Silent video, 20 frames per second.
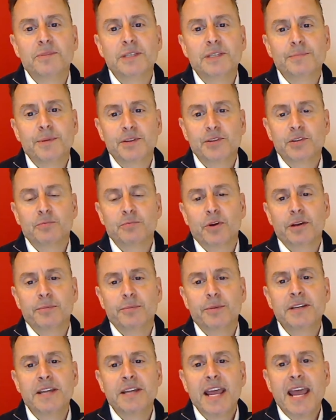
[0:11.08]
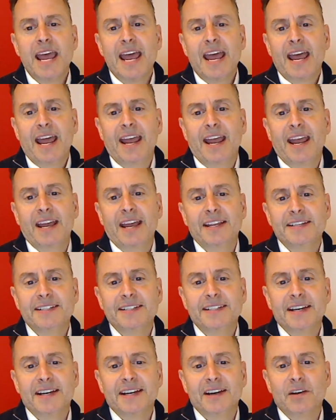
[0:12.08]
Spencer Brenneman. And
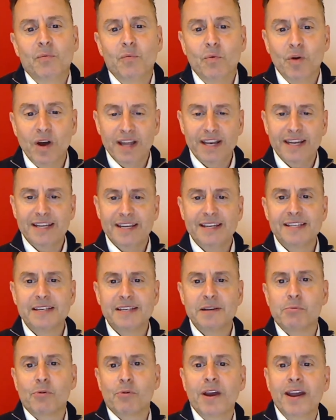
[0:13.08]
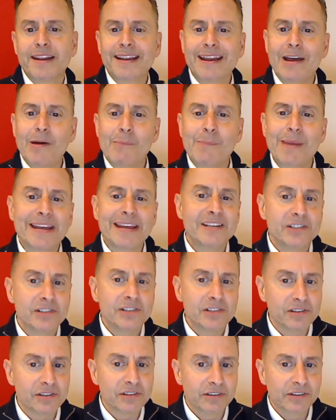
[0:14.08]
what is a BrandOut
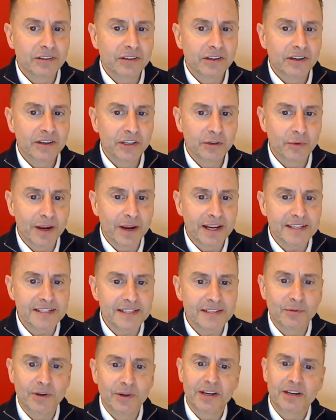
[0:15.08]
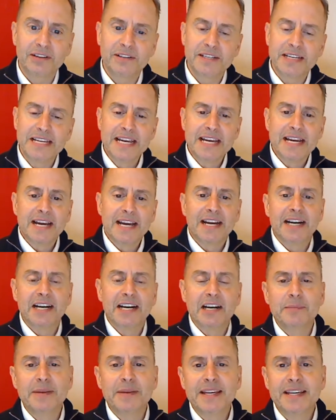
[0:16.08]
Banter, you ask? Well,
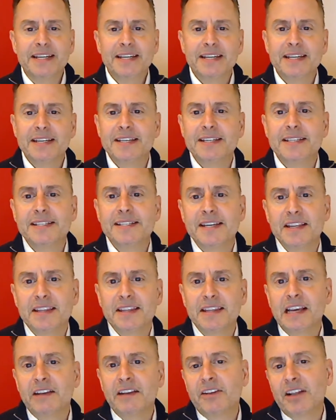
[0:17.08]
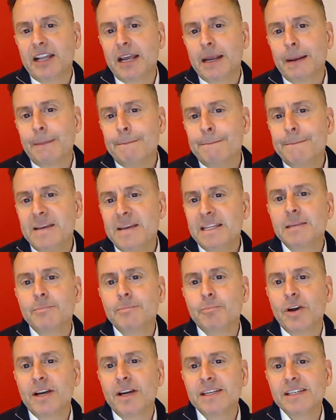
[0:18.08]
it is, think of it like Meet the
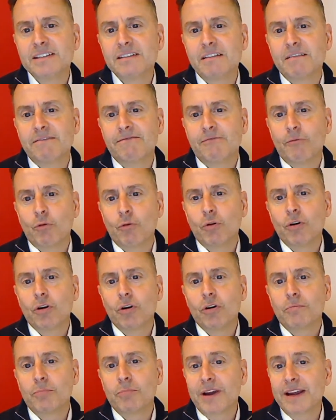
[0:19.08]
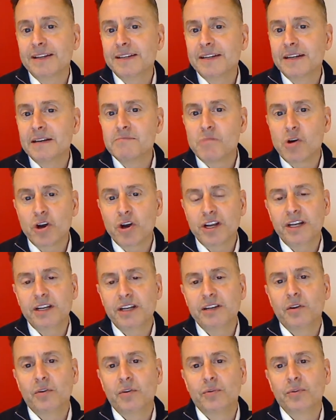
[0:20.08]
Press for branding and
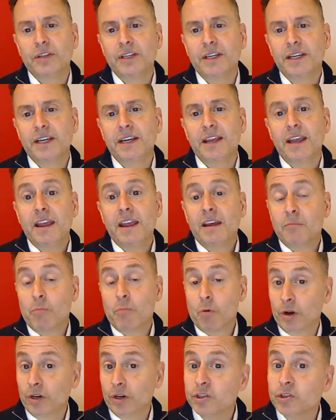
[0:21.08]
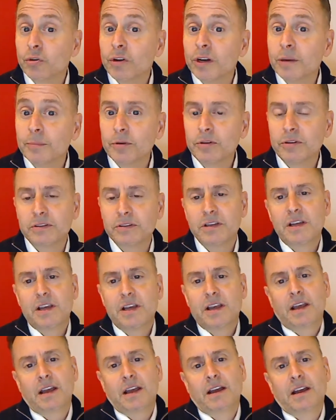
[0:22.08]
marketing, only more enjoyable,
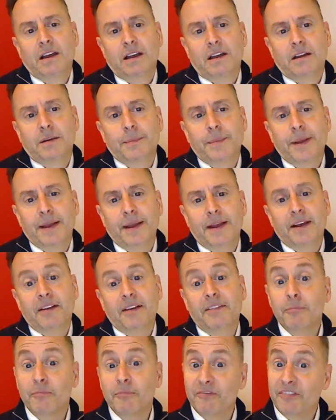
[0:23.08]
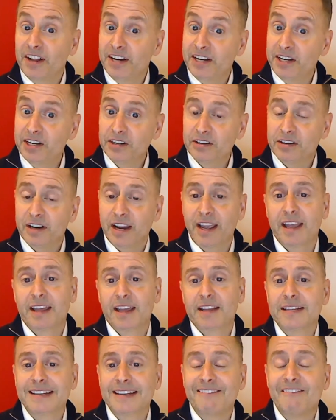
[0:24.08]
funnier,
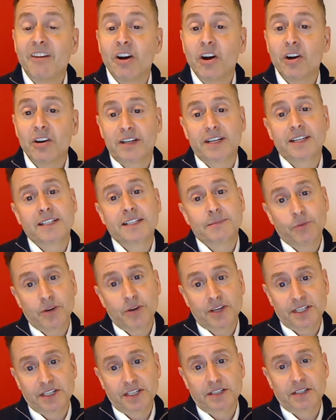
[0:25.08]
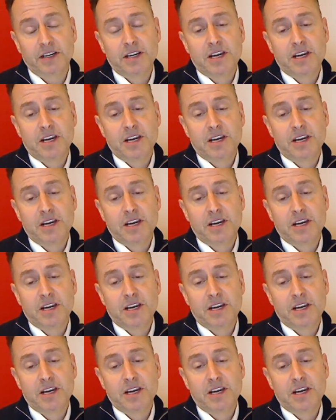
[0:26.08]
and far less depressing.